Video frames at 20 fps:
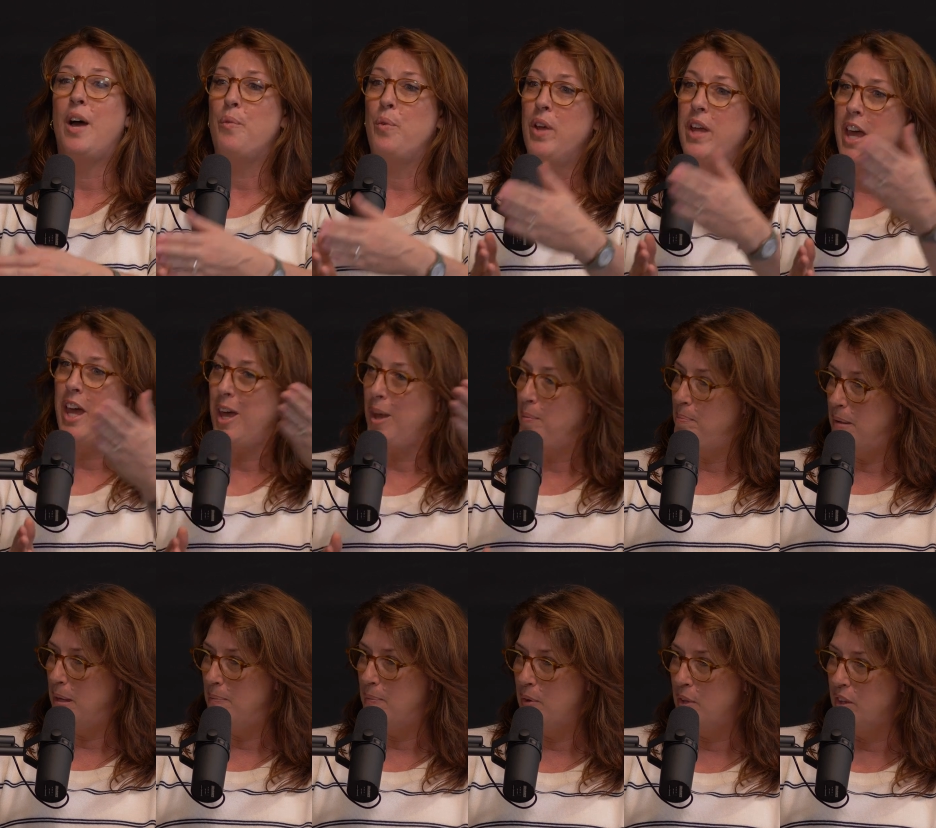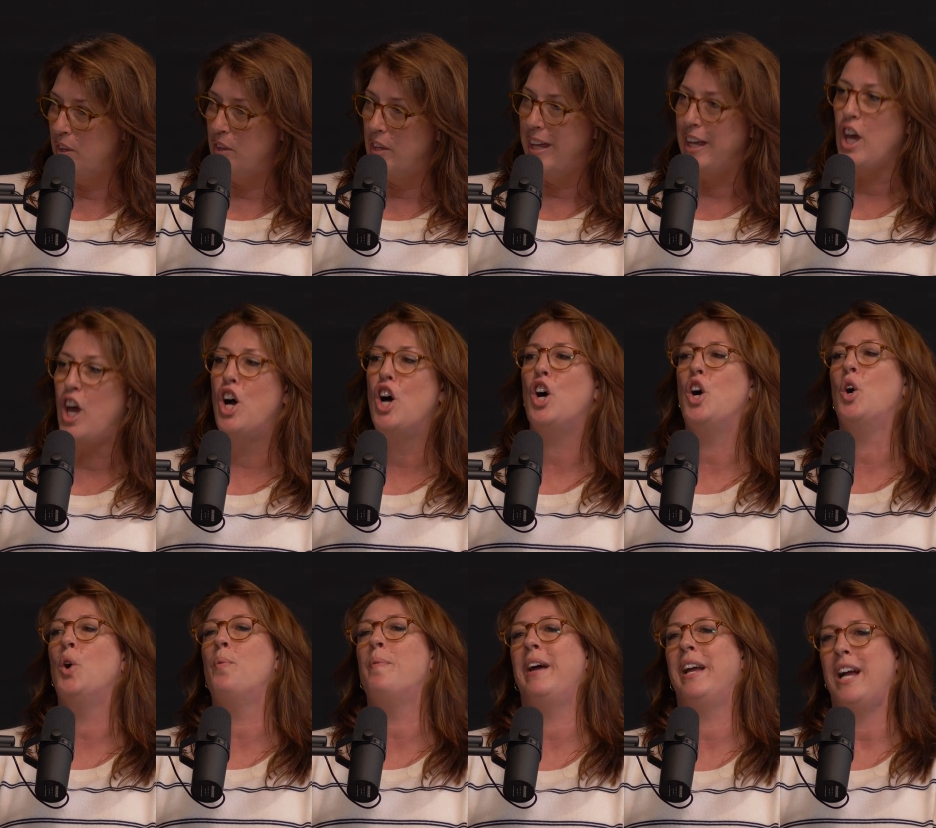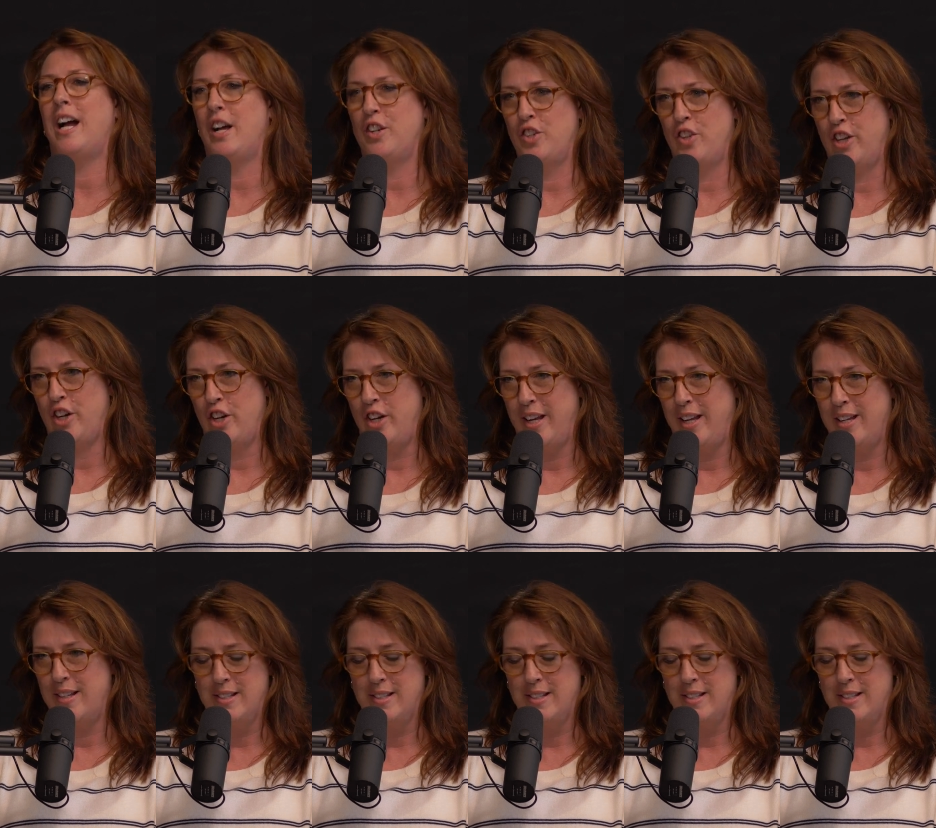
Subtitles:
That will help people like, oh my gosh, there it